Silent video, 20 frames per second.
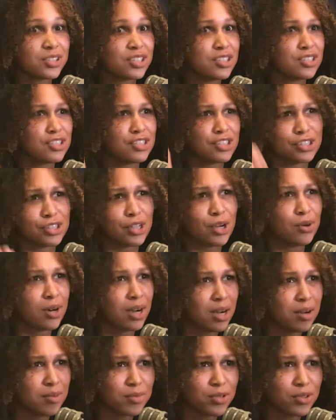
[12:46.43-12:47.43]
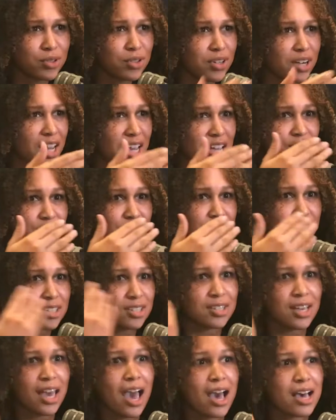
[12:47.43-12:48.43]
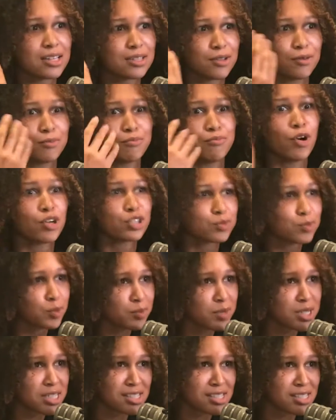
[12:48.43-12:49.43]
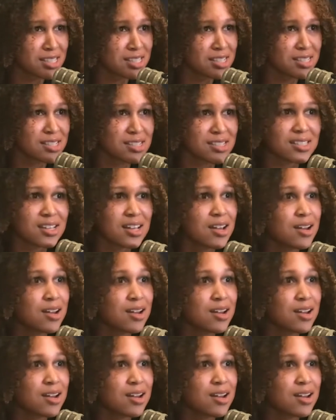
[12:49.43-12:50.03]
She's just so humble, and she has multiple businesses.